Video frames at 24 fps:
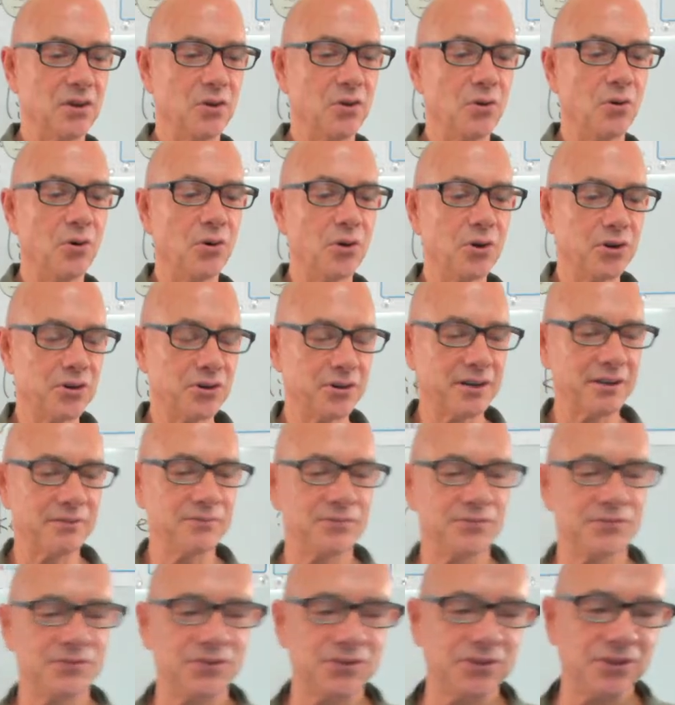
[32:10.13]
ordering
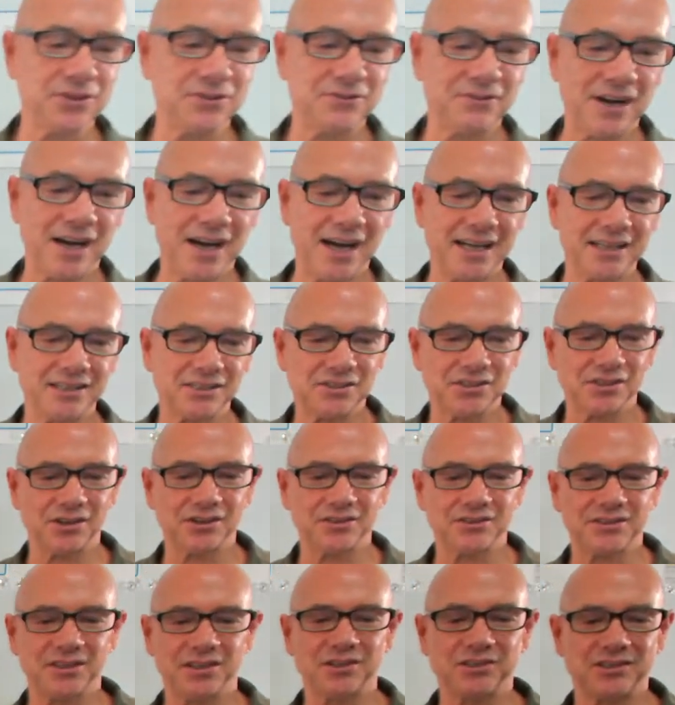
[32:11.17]
food, right?
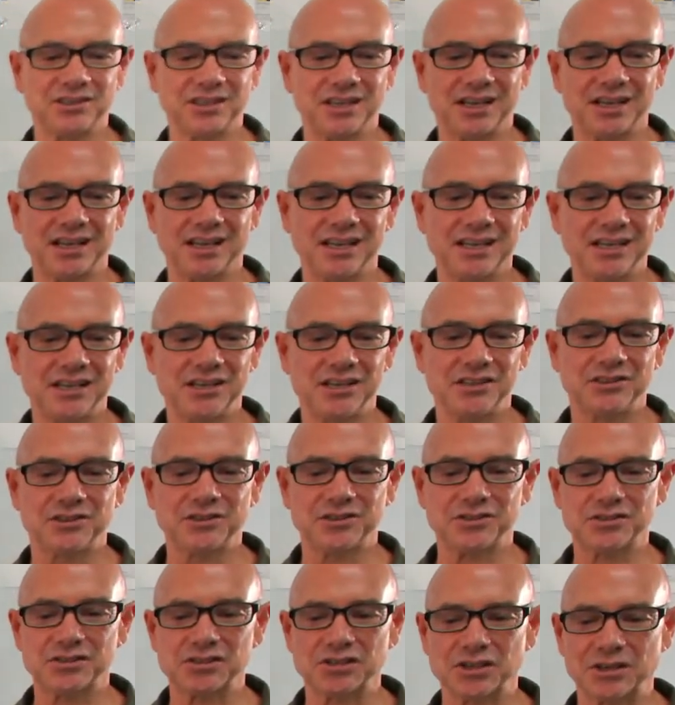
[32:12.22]
So the the
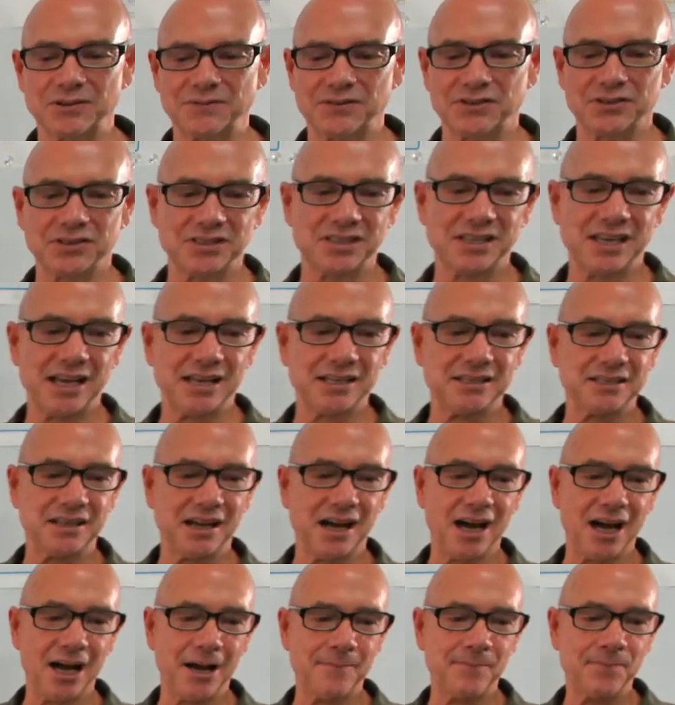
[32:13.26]
the server says,
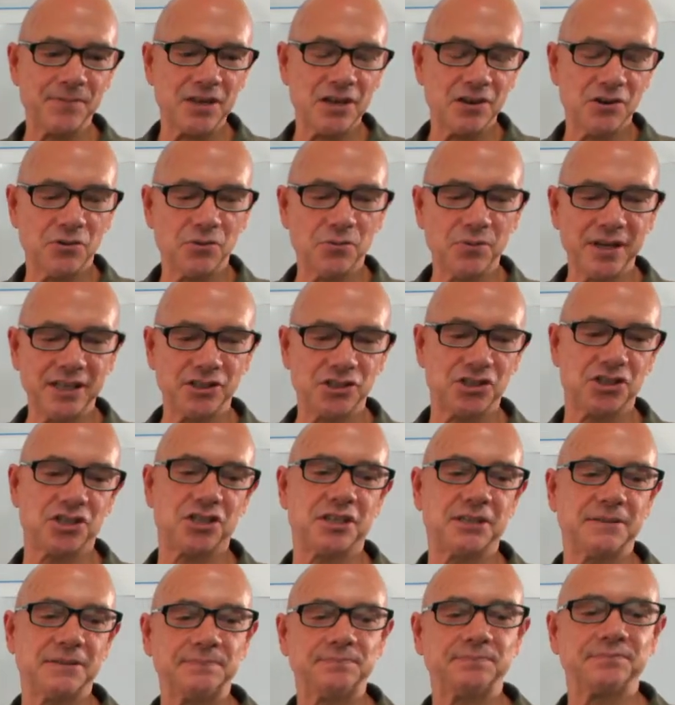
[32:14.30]
uh,
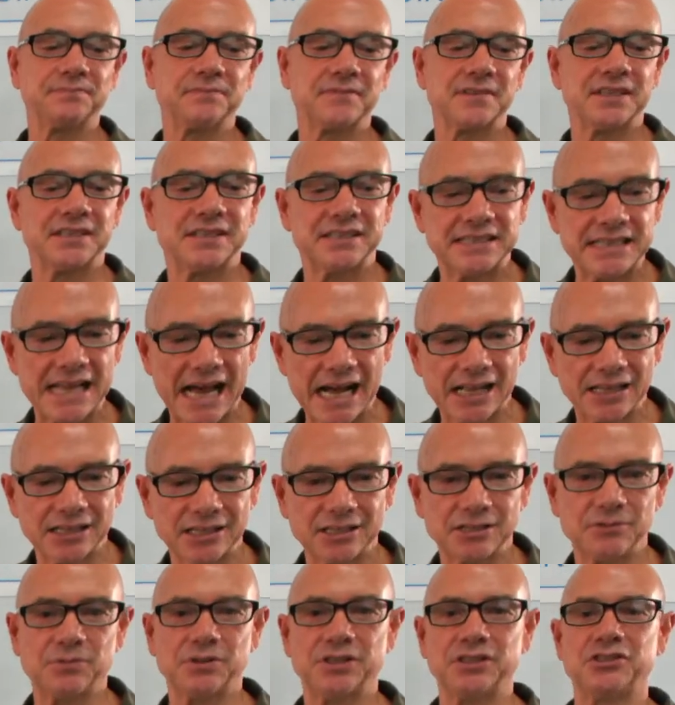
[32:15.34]
"Which
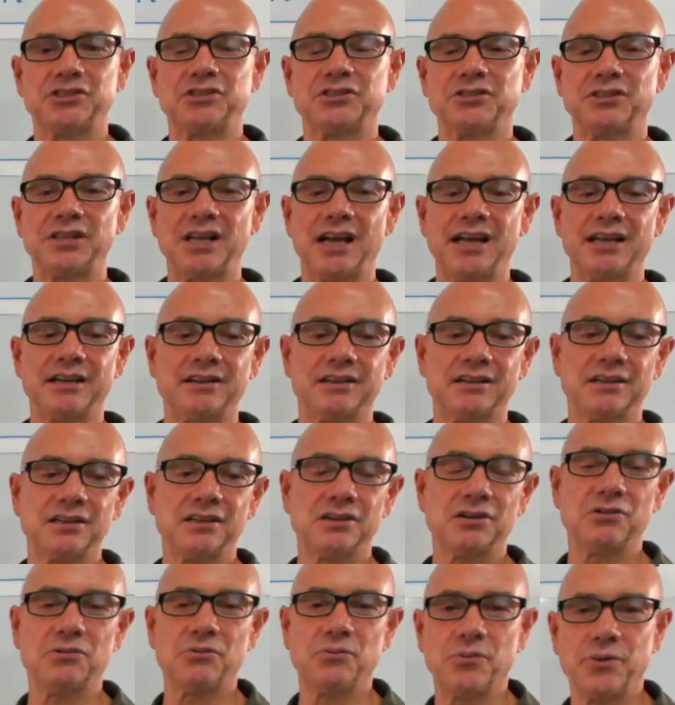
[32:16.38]
salad would you like?
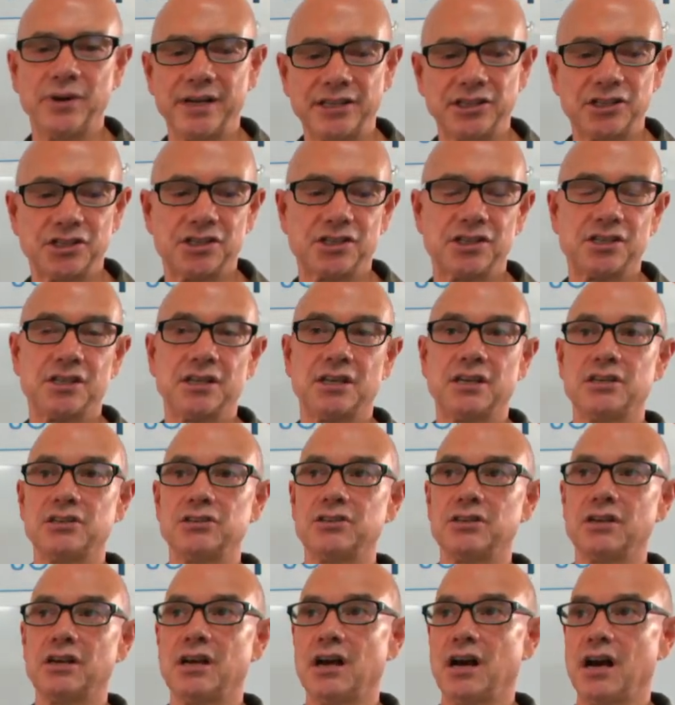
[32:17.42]
Which
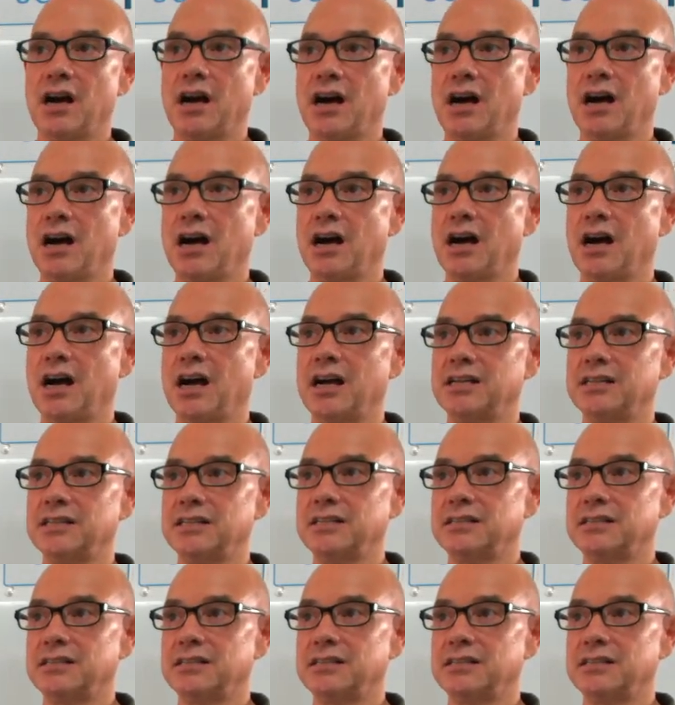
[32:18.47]
uh,